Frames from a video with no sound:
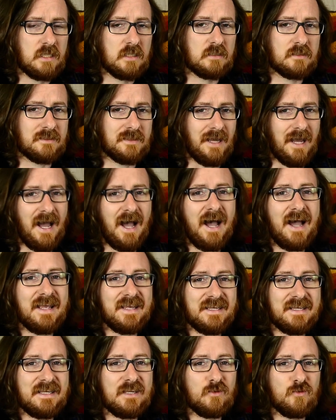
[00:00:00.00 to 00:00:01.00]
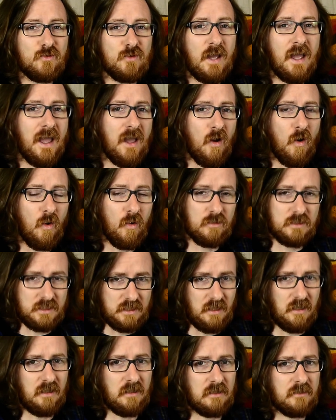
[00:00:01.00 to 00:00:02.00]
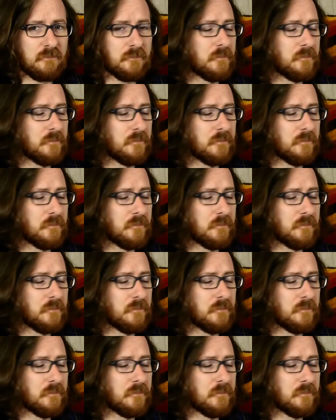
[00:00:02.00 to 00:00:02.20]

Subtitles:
It's the A-I-U-E-O song.